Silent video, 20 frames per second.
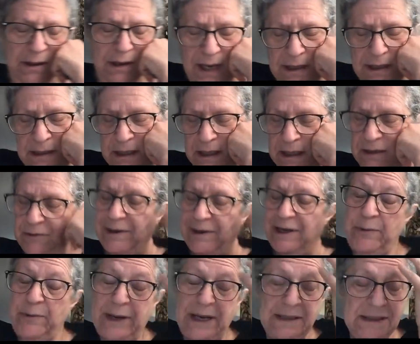An idea,
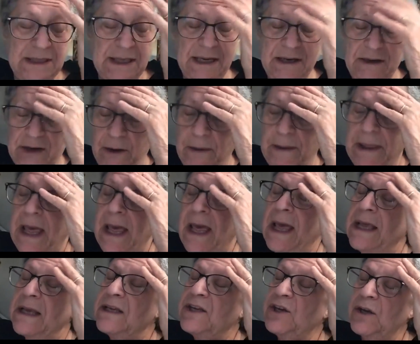request. I don't know.
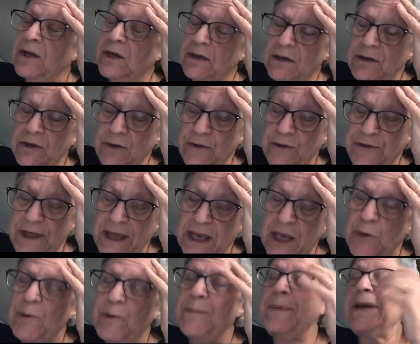Do you
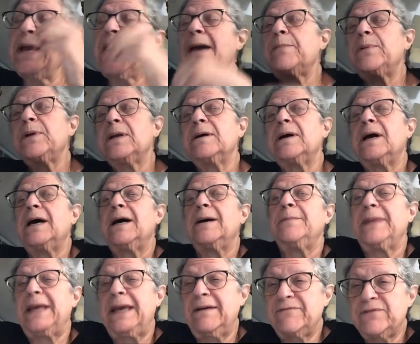think you would be able to,
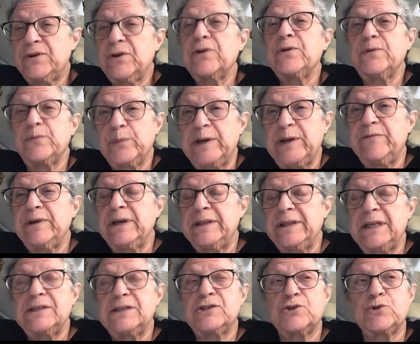after we
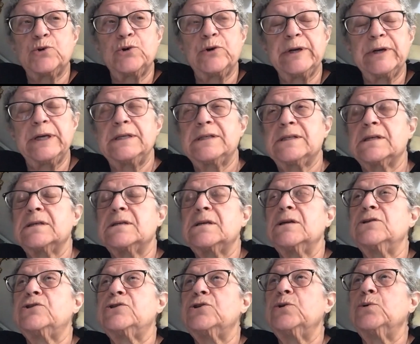read these stories,
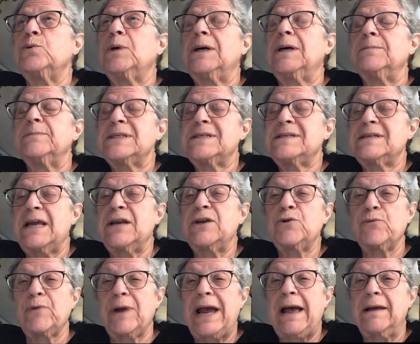to
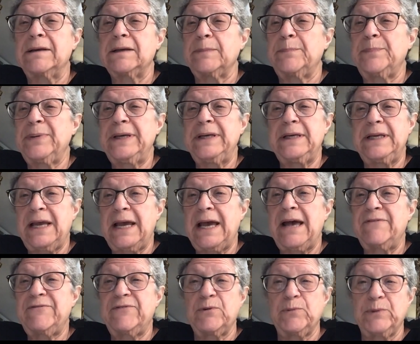send around a
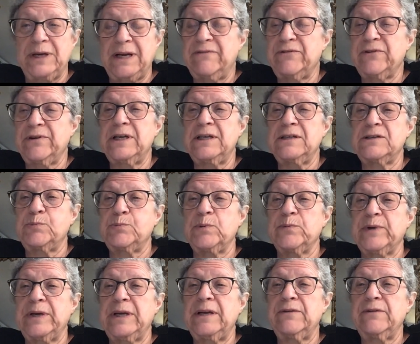PDF or whatever it is we're
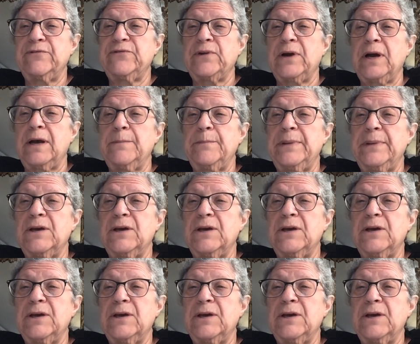reading from?